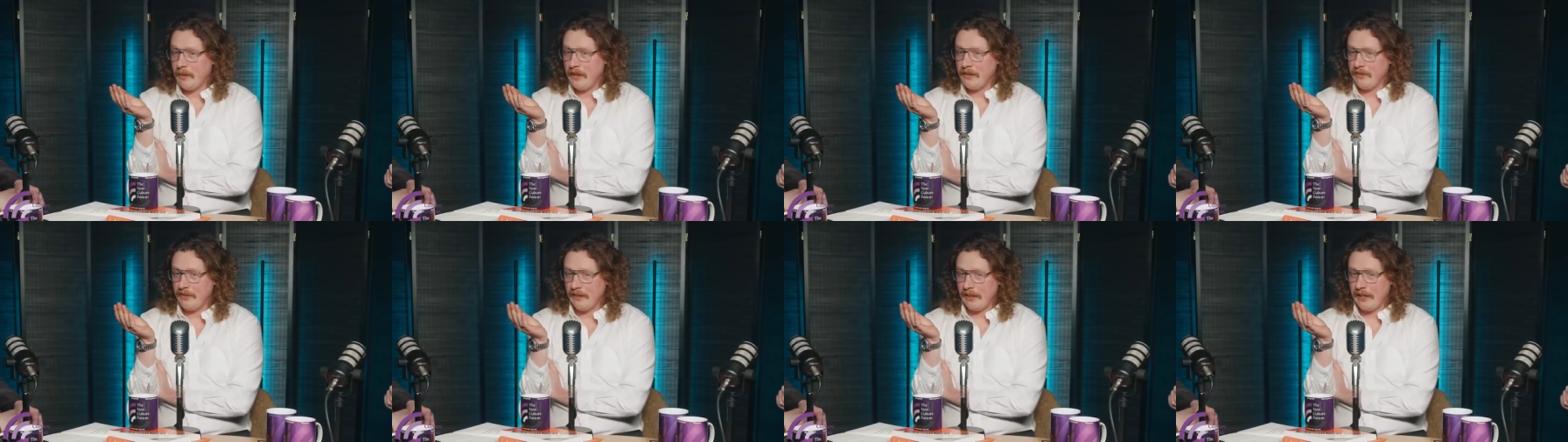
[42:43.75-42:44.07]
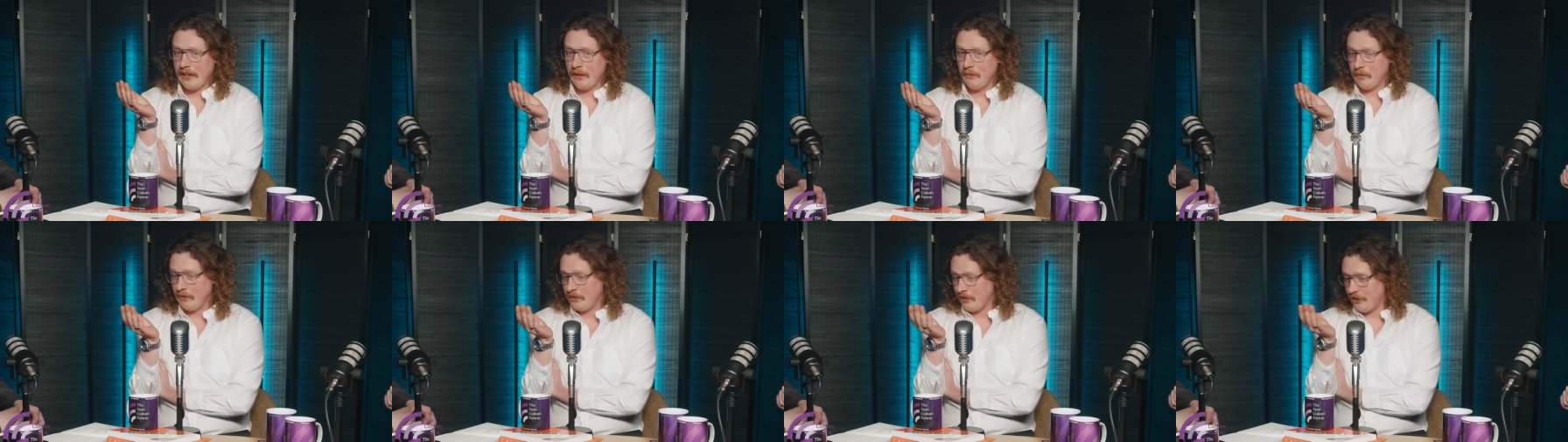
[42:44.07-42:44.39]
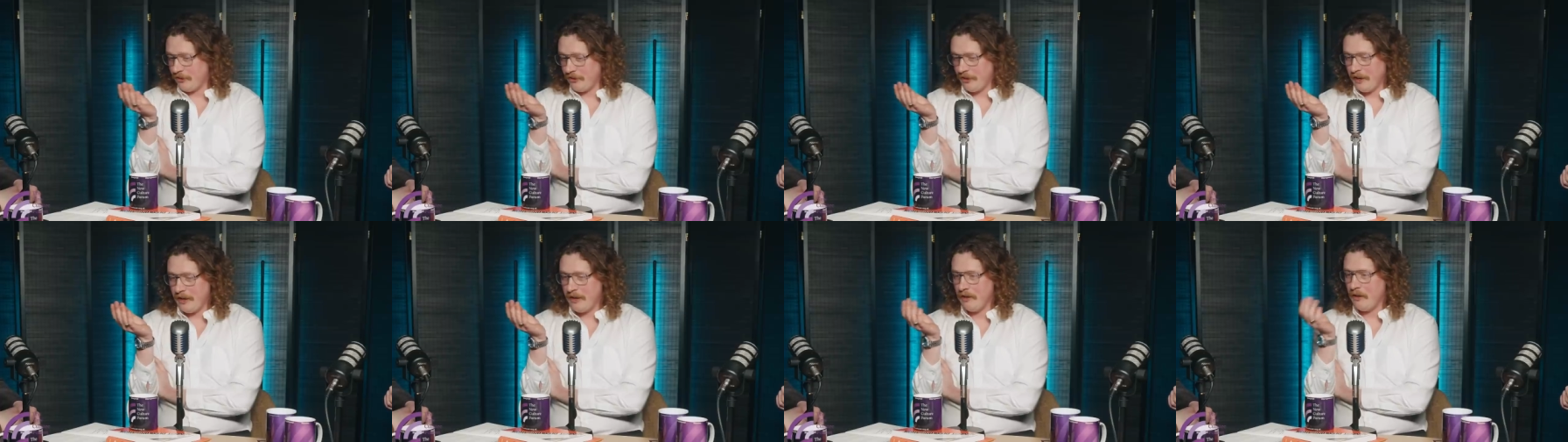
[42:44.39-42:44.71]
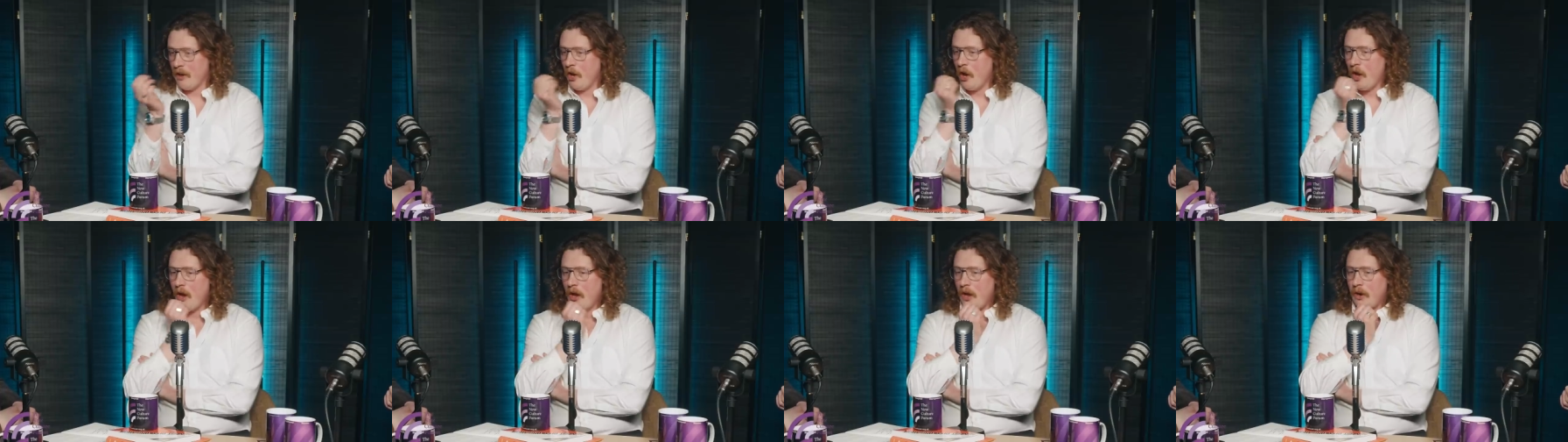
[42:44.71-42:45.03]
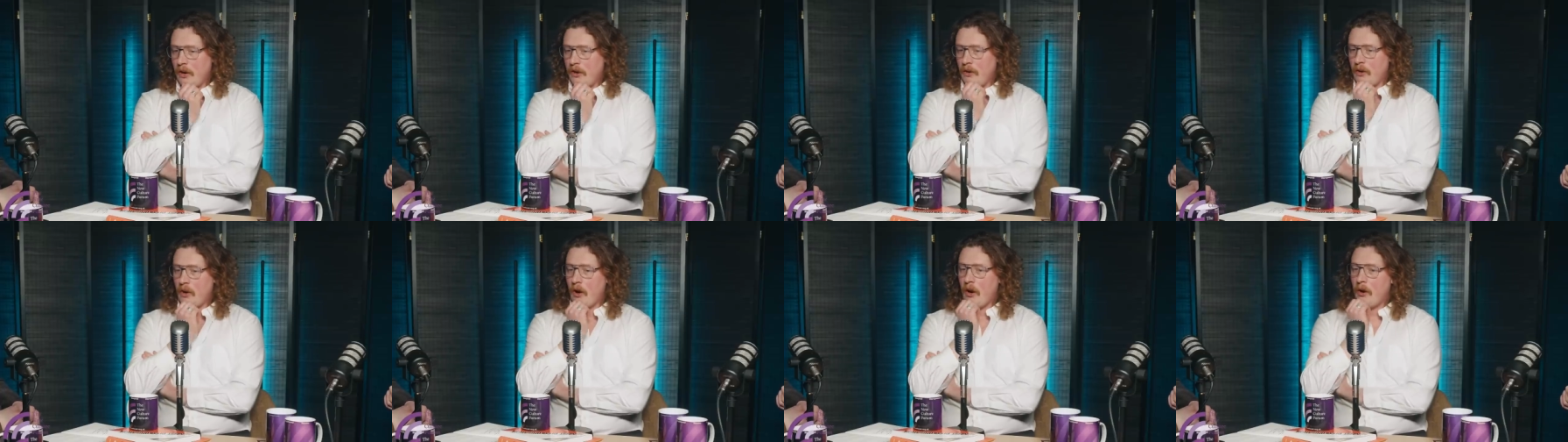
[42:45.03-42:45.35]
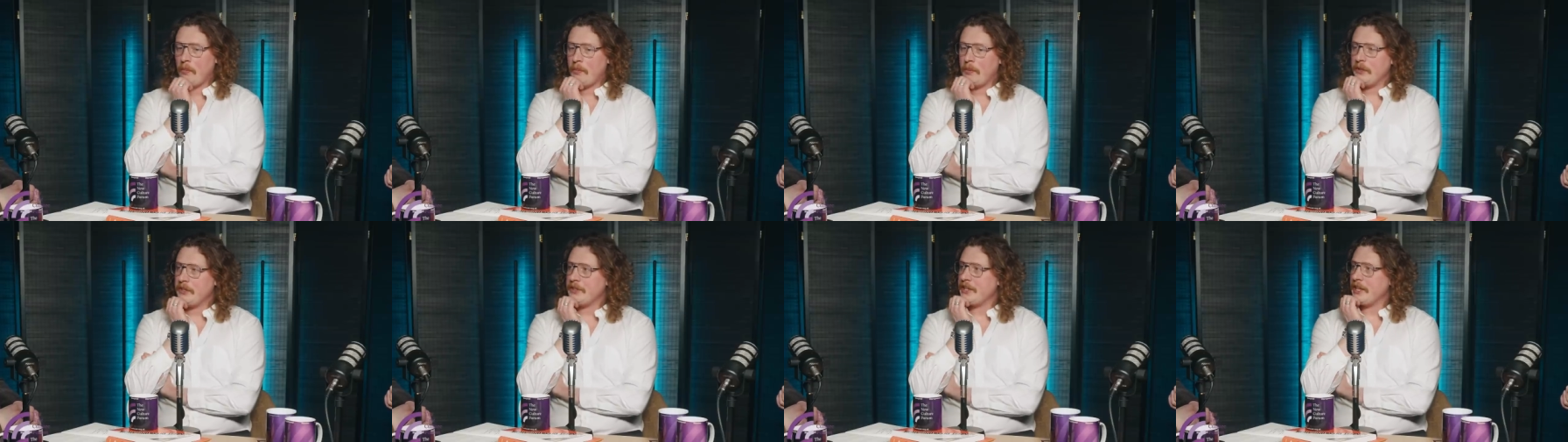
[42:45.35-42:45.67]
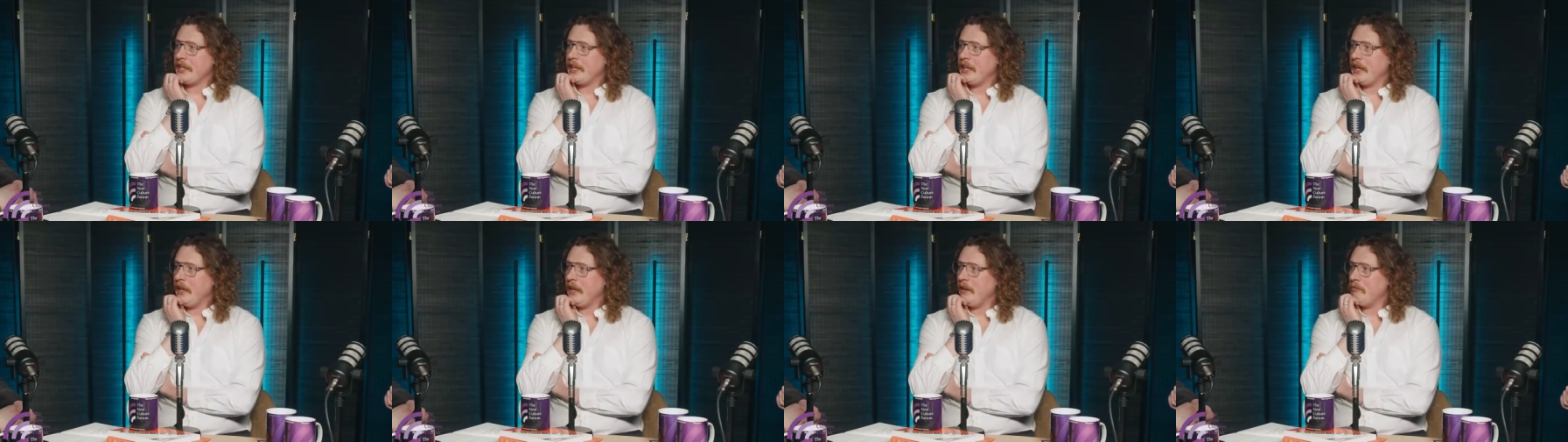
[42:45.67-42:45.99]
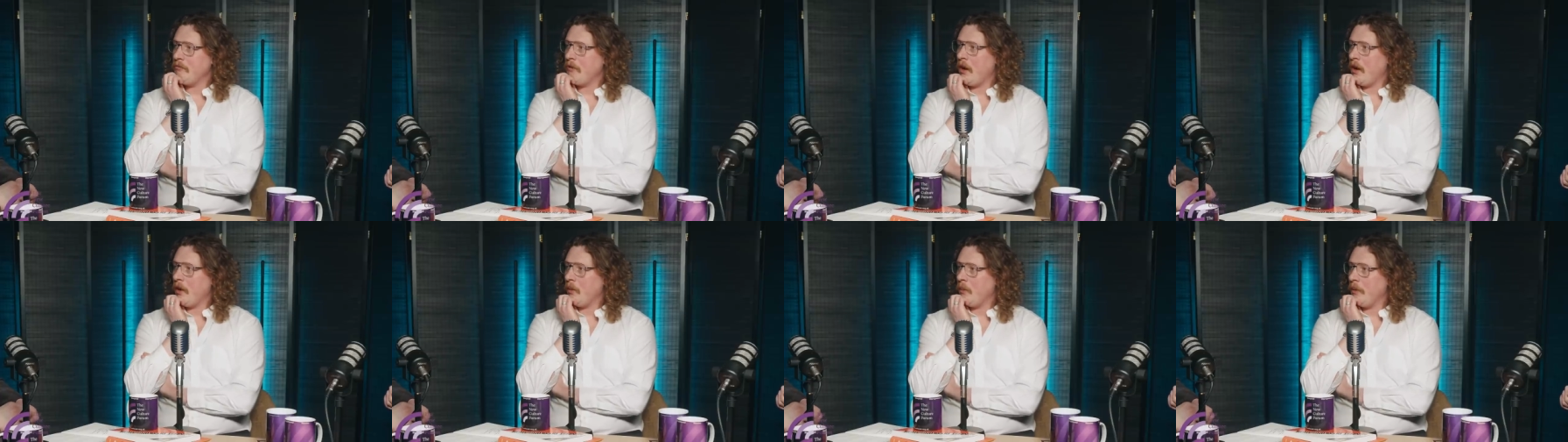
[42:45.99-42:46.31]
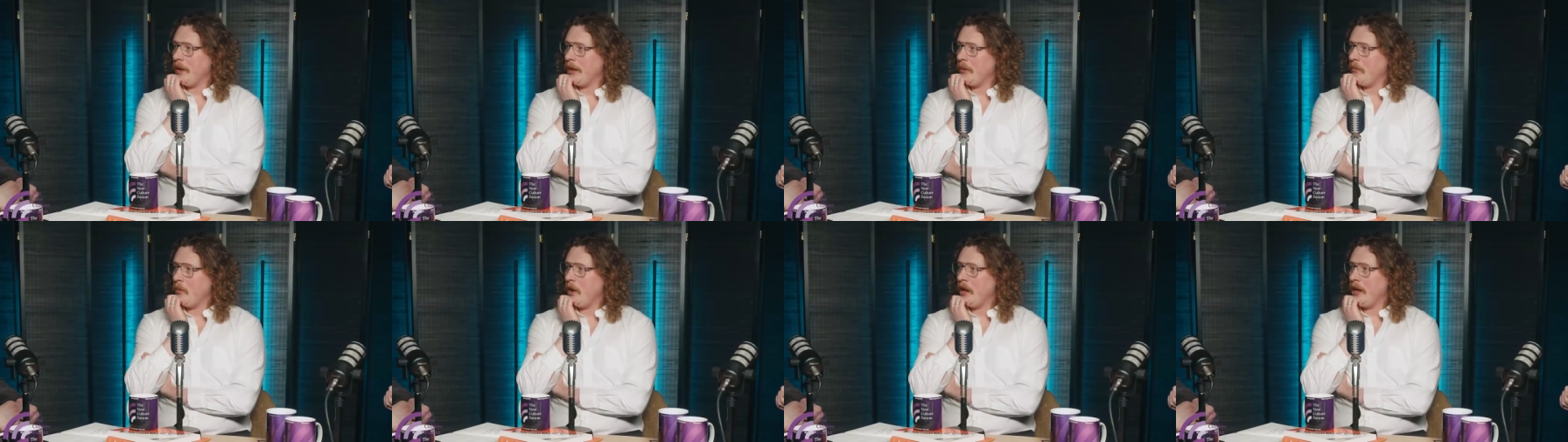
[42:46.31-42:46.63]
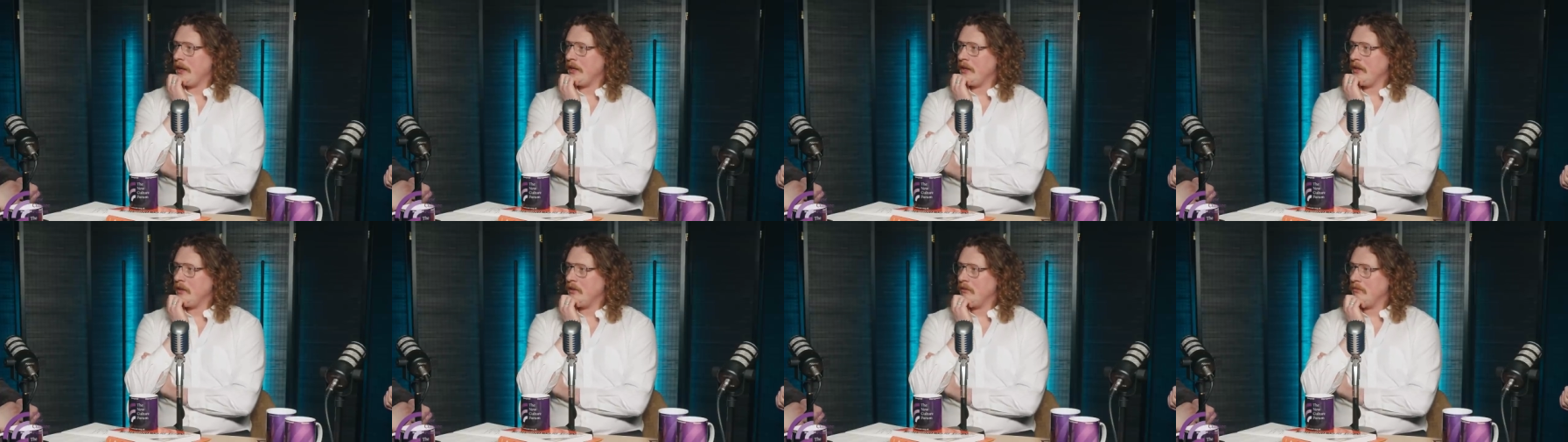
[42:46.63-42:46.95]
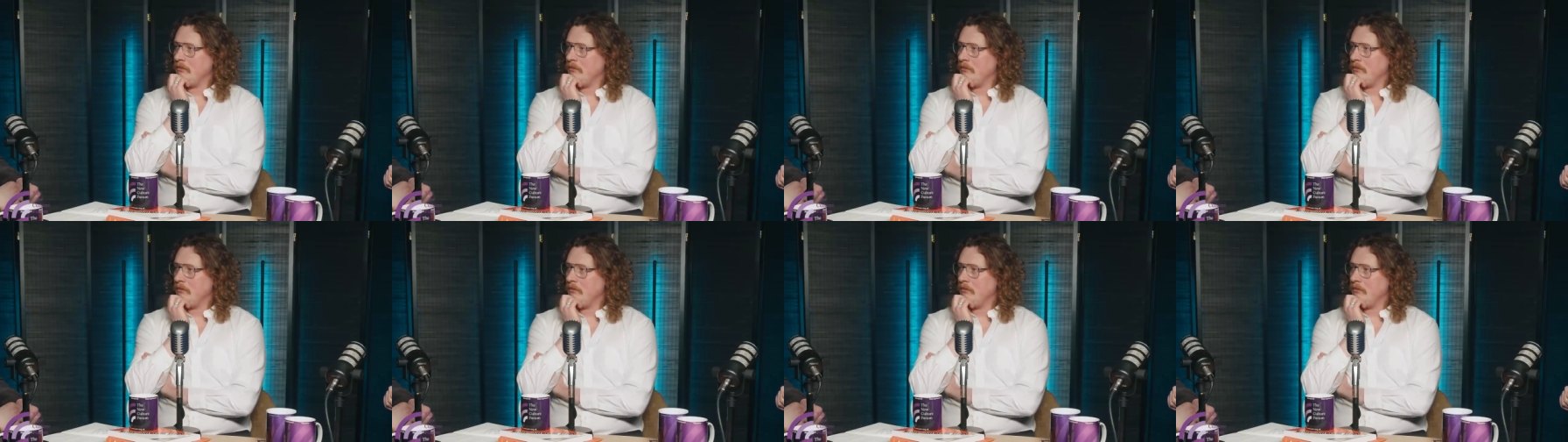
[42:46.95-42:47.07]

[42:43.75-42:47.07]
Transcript: basically, which is in not a particularly right wing way.